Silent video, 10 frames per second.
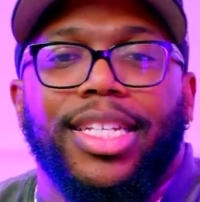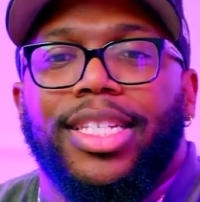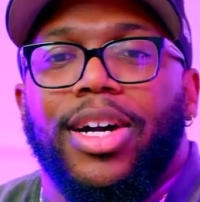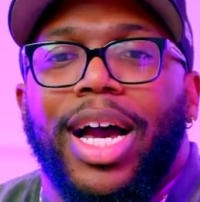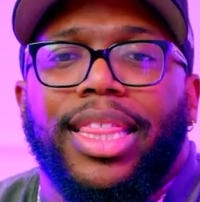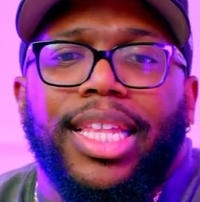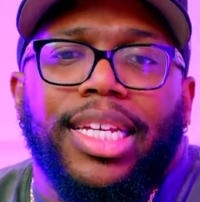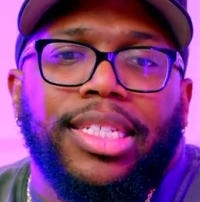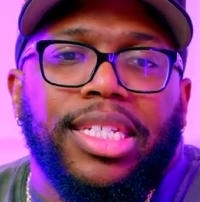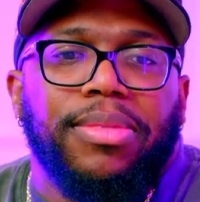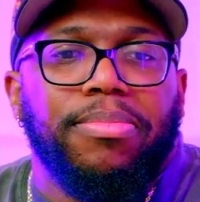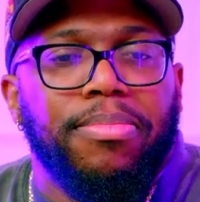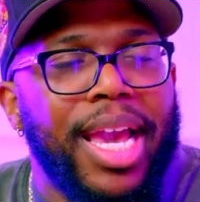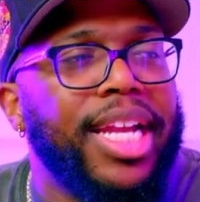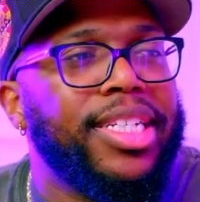And so I think just
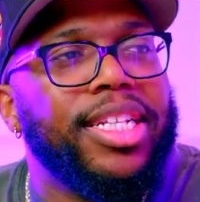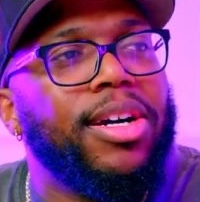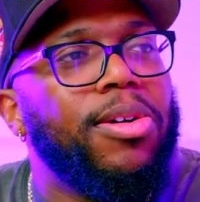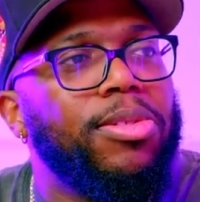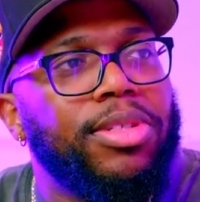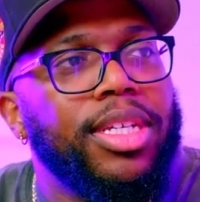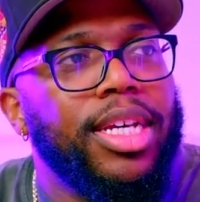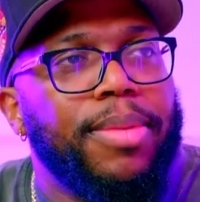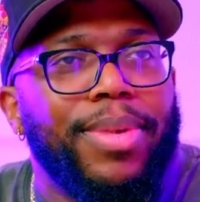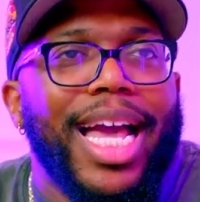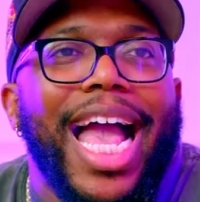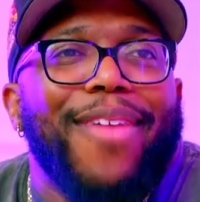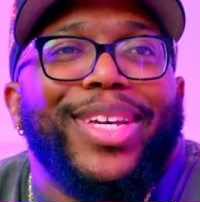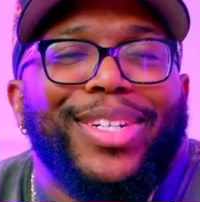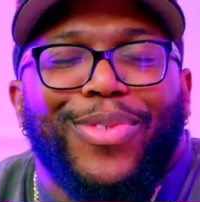managing those, but
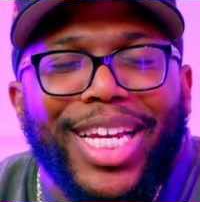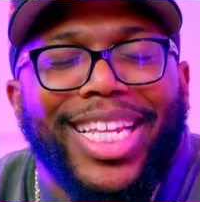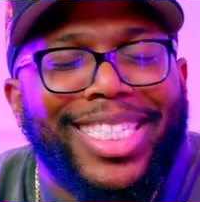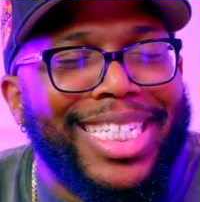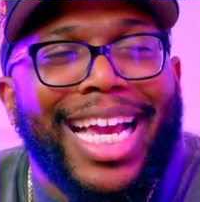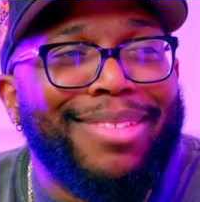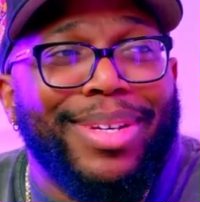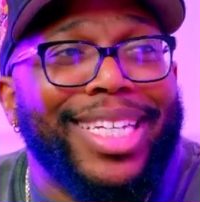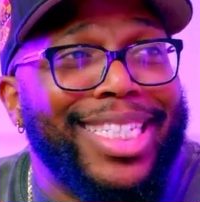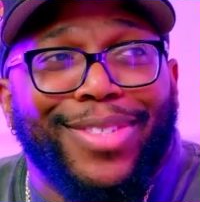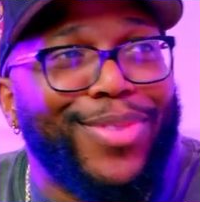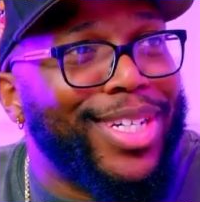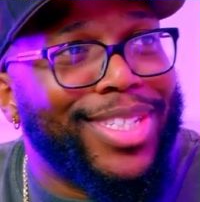having realistic expectations for